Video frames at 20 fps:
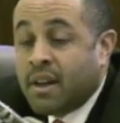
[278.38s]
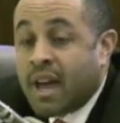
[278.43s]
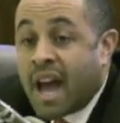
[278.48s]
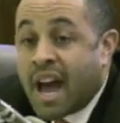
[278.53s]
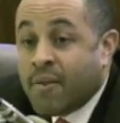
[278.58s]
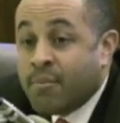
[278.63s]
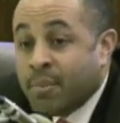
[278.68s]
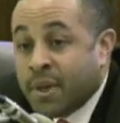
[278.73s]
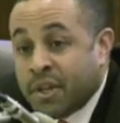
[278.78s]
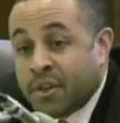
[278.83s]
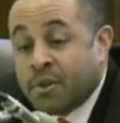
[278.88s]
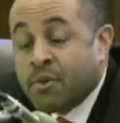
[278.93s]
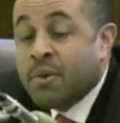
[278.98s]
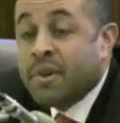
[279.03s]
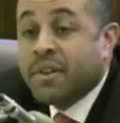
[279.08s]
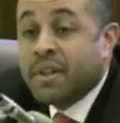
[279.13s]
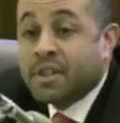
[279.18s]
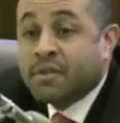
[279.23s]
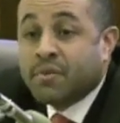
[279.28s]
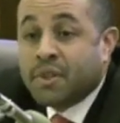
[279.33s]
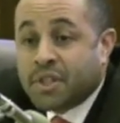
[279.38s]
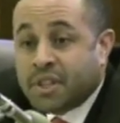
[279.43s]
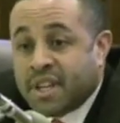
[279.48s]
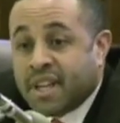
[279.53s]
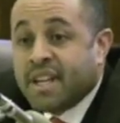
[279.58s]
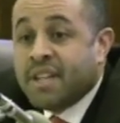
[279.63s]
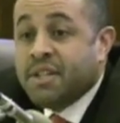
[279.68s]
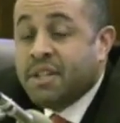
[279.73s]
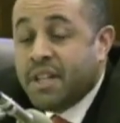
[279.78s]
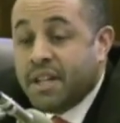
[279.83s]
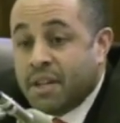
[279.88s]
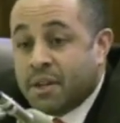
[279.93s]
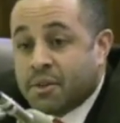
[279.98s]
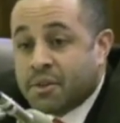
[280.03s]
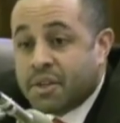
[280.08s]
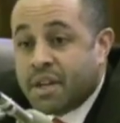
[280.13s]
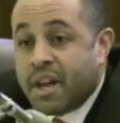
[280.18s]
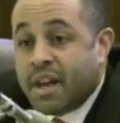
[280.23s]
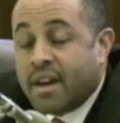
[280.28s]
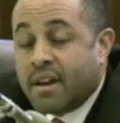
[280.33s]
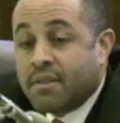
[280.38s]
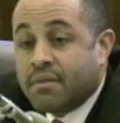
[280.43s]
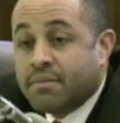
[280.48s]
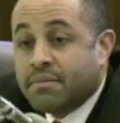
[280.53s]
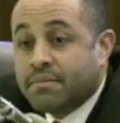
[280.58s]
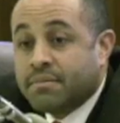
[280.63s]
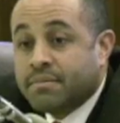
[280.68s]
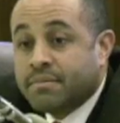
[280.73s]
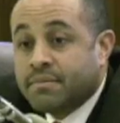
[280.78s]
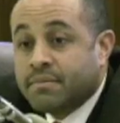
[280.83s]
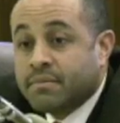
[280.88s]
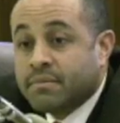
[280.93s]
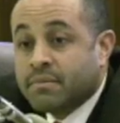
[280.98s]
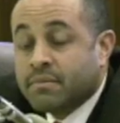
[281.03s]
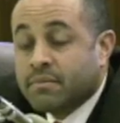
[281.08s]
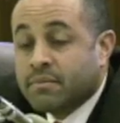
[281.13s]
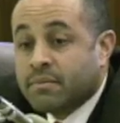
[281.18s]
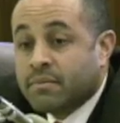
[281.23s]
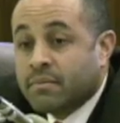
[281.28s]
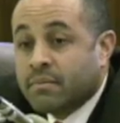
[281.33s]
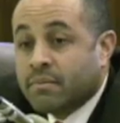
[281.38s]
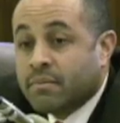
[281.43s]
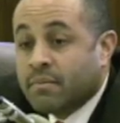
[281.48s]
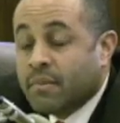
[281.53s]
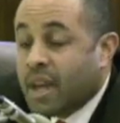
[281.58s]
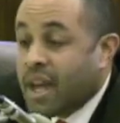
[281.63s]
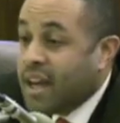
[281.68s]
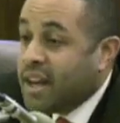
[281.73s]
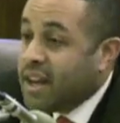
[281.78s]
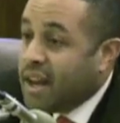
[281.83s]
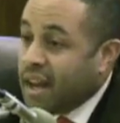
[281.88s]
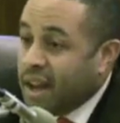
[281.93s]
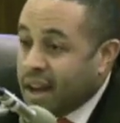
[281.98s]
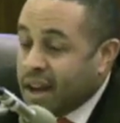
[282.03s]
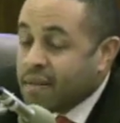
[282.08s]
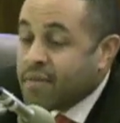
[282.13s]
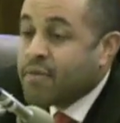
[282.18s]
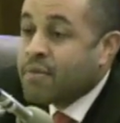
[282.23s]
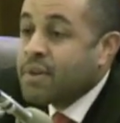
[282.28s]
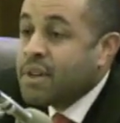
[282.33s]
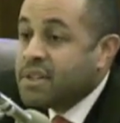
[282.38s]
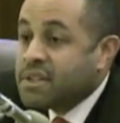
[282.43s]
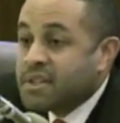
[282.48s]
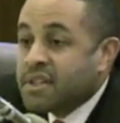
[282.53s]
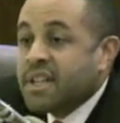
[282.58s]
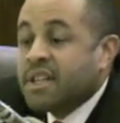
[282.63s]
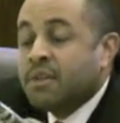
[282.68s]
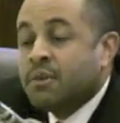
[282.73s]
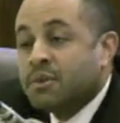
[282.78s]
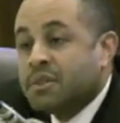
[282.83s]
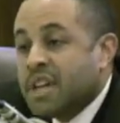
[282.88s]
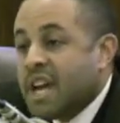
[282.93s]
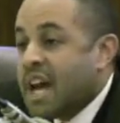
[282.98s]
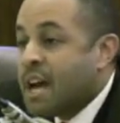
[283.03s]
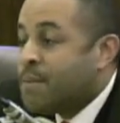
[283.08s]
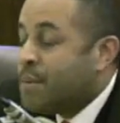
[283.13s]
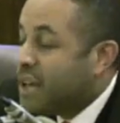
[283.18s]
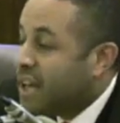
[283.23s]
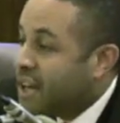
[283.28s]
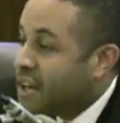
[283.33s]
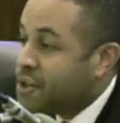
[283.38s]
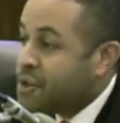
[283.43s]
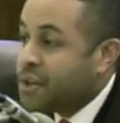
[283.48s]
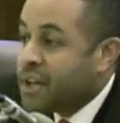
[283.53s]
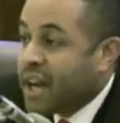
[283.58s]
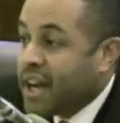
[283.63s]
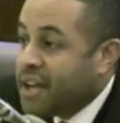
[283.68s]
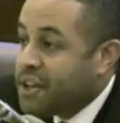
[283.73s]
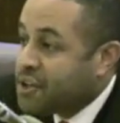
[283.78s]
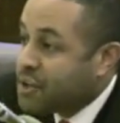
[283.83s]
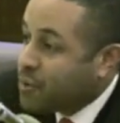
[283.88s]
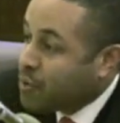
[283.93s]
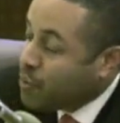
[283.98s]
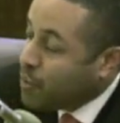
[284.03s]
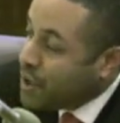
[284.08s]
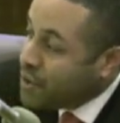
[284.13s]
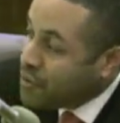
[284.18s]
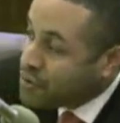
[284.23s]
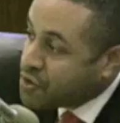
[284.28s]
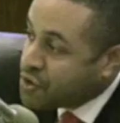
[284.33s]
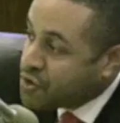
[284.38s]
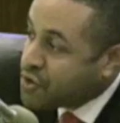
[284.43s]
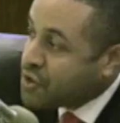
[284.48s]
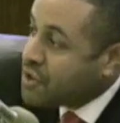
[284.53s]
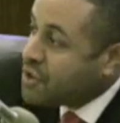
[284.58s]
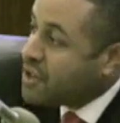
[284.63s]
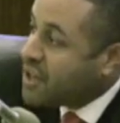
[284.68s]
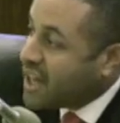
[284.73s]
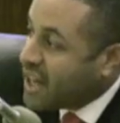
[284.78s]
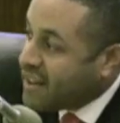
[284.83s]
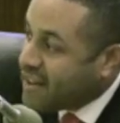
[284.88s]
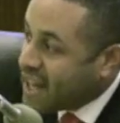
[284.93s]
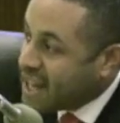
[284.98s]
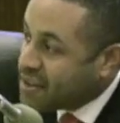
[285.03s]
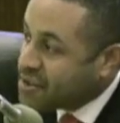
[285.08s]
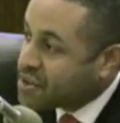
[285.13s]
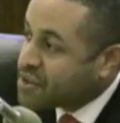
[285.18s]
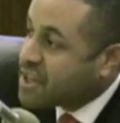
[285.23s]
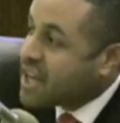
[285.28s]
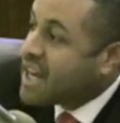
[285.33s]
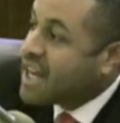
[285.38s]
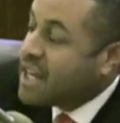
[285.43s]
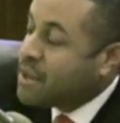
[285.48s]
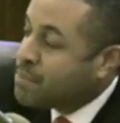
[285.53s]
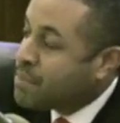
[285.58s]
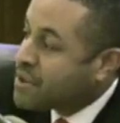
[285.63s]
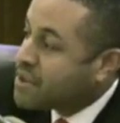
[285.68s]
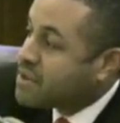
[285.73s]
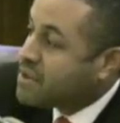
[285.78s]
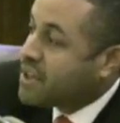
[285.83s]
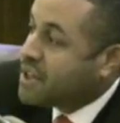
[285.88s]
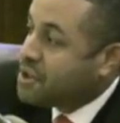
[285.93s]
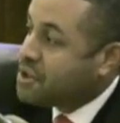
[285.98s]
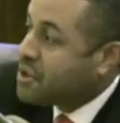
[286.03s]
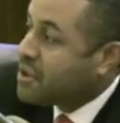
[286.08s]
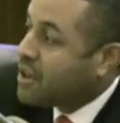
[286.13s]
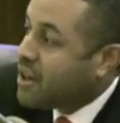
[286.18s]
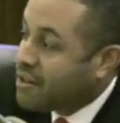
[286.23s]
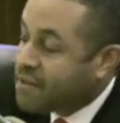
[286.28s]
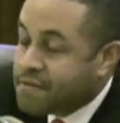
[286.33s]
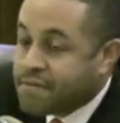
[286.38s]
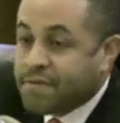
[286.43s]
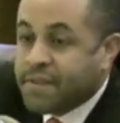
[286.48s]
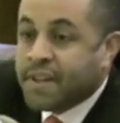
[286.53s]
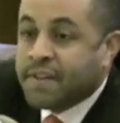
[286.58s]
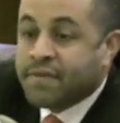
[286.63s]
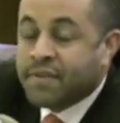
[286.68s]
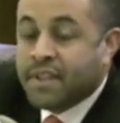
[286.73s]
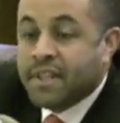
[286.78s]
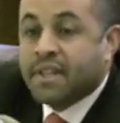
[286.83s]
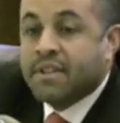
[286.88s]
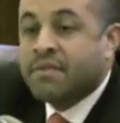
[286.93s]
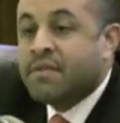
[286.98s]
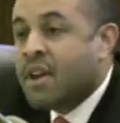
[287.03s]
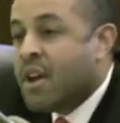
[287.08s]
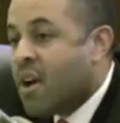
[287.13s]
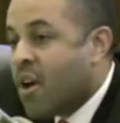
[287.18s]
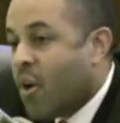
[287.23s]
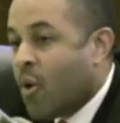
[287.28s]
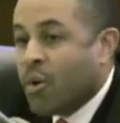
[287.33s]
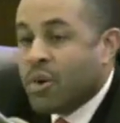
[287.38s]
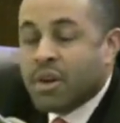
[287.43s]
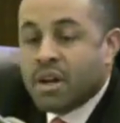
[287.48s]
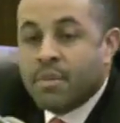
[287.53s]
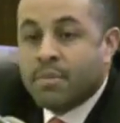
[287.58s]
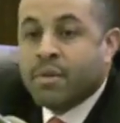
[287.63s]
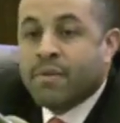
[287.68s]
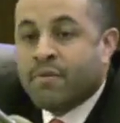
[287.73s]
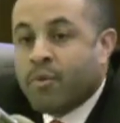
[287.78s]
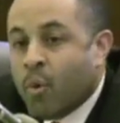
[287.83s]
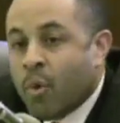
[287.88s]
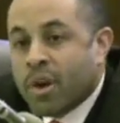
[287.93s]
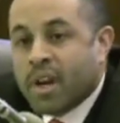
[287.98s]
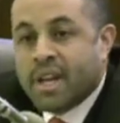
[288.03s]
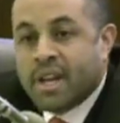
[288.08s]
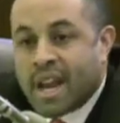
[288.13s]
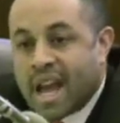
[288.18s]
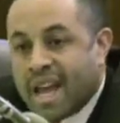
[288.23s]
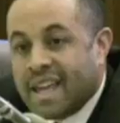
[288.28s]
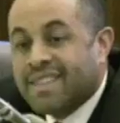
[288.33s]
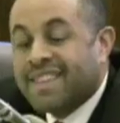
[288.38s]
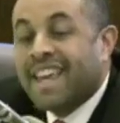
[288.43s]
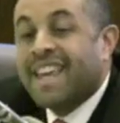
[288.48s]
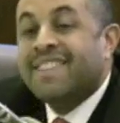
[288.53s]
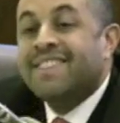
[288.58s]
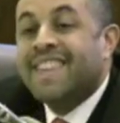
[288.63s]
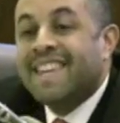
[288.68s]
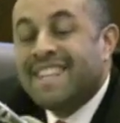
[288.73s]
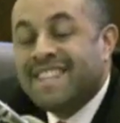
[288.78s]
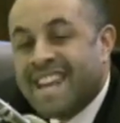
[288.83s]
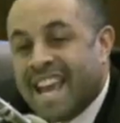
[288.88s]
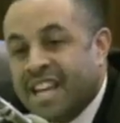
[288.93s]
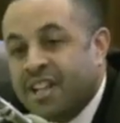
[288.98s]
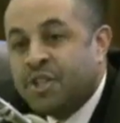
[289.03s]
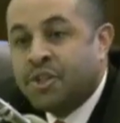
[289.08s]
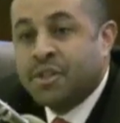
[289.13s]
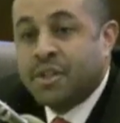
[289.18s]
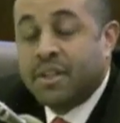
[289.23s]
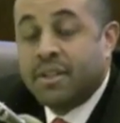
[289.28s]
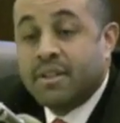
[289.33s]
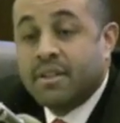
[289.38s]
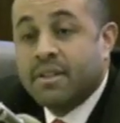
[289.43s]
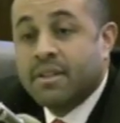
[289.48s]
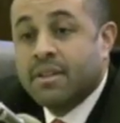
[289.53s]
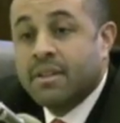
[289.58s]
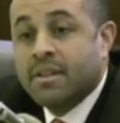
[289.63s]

I've been doing this for 10 years now. And every single time in education, we've stood in that same position of 50th or number 49 in the nation.